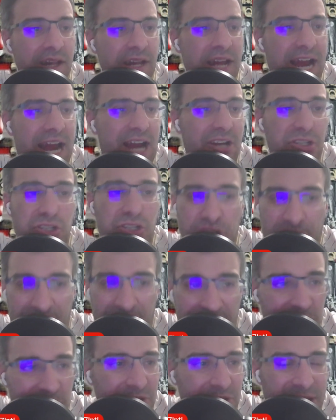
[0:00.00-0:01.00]
Our
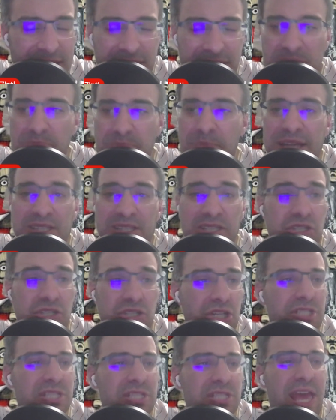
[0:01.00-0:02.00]
channel gets
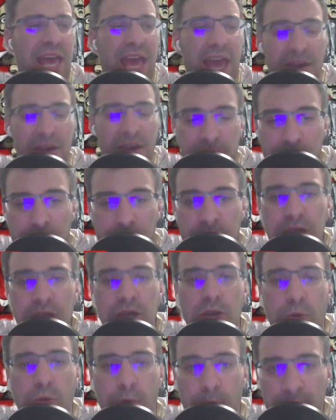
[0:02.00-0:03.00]
messages every
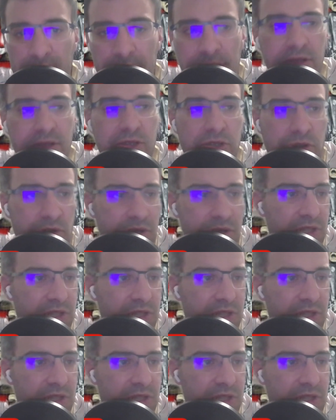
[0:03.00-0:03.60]
week during the